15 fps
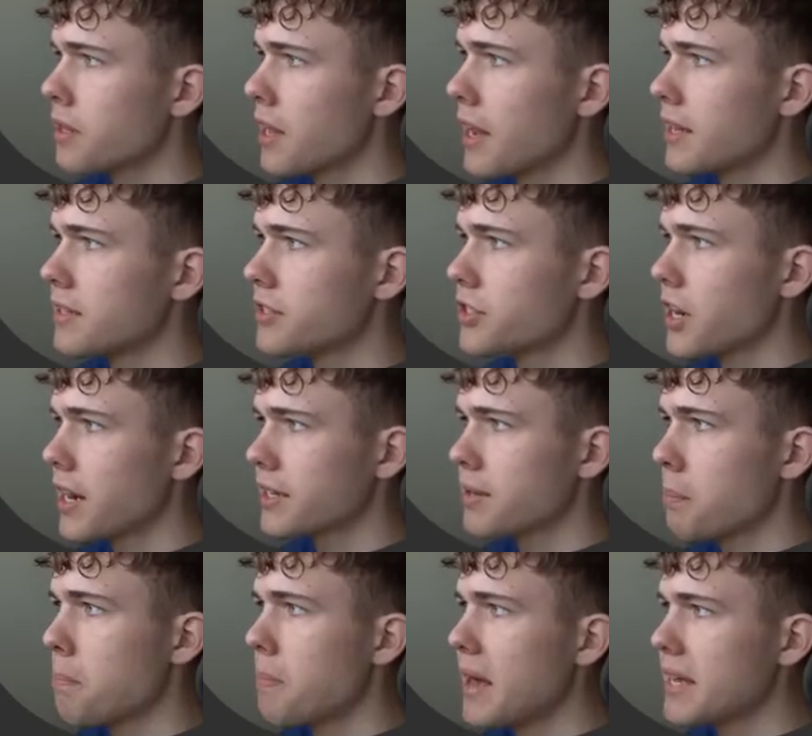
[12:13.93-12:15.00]
and drag the
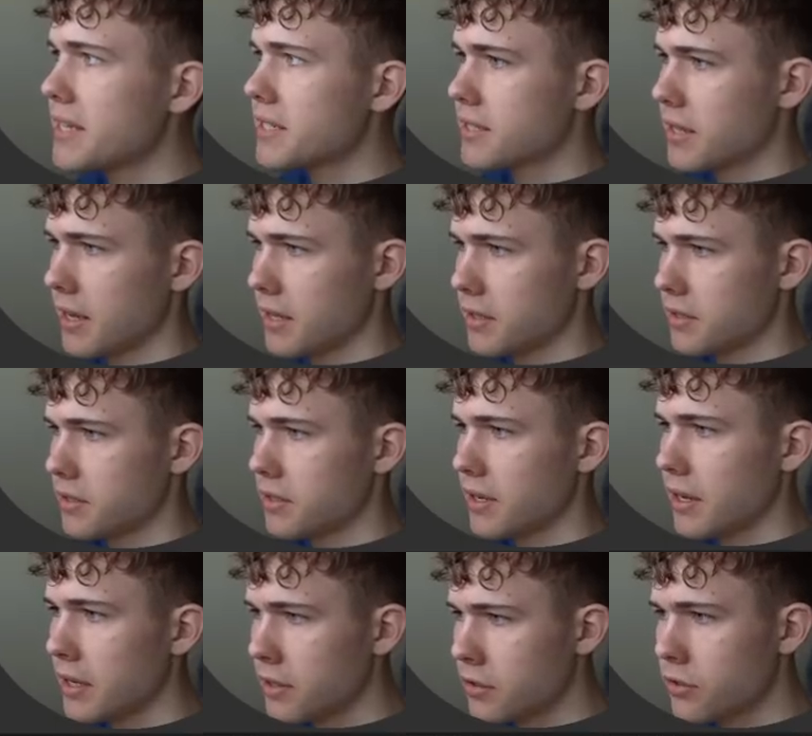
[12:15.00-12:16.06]
base state
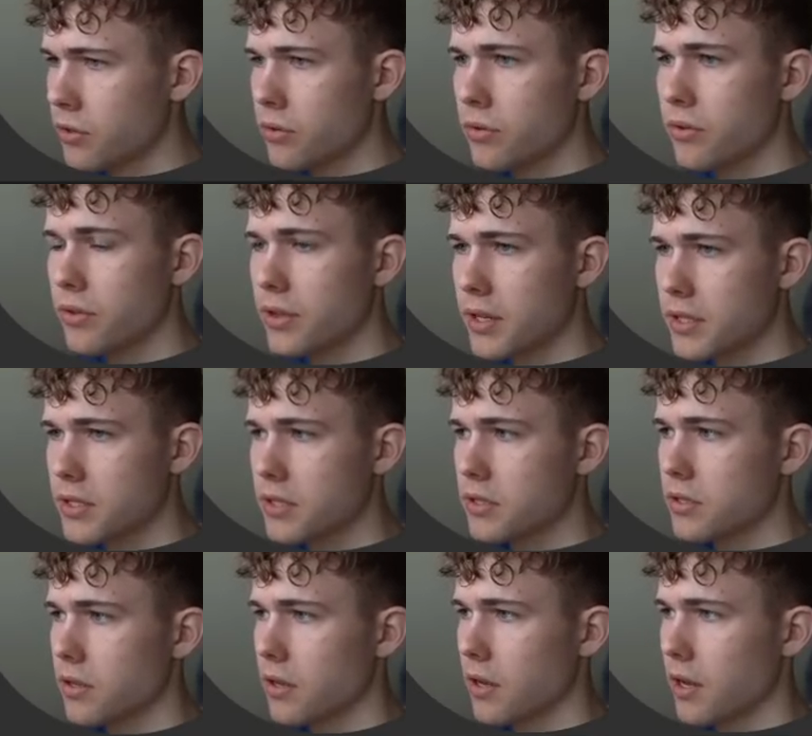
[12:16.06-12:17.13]
into
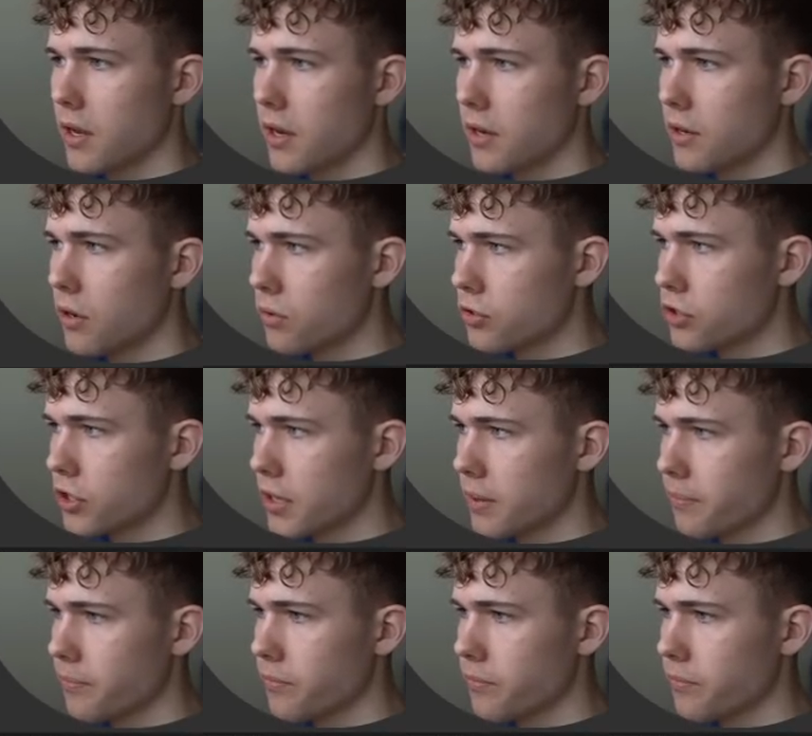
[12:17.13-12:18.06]
this node tree.